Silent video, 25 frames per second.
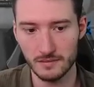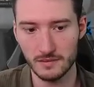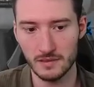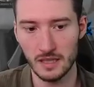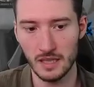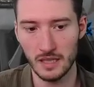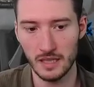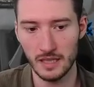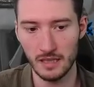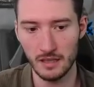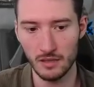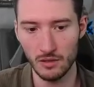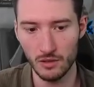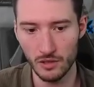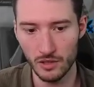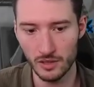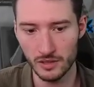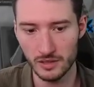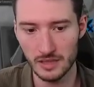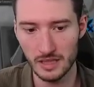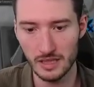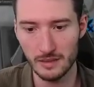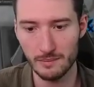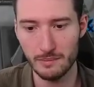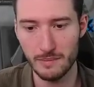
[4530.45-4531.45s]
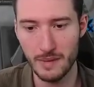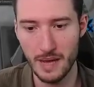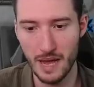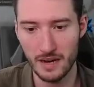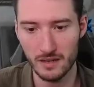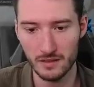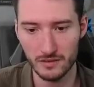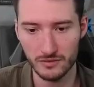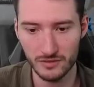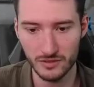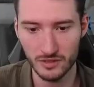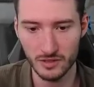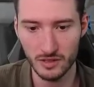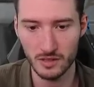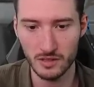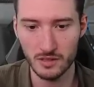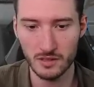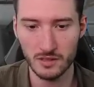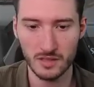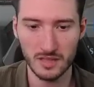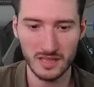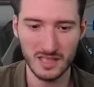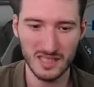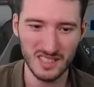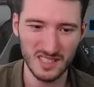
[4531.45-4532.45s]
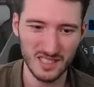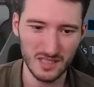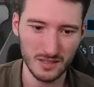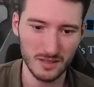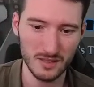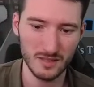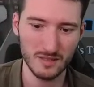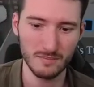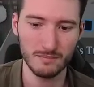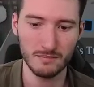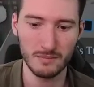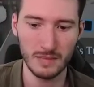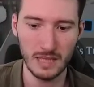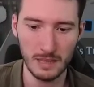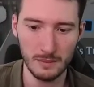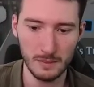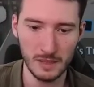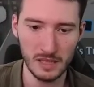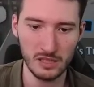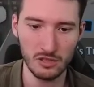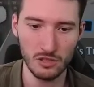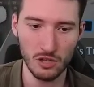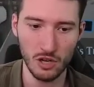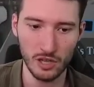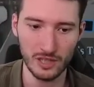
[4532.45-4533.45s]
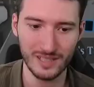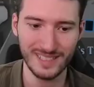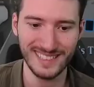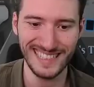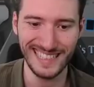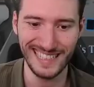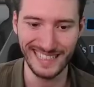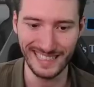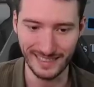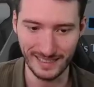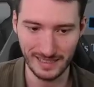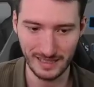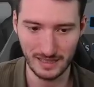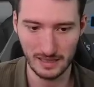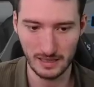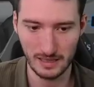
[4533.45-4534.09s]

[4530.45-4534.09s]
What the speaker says: I learned that Battlefront is maybe not it.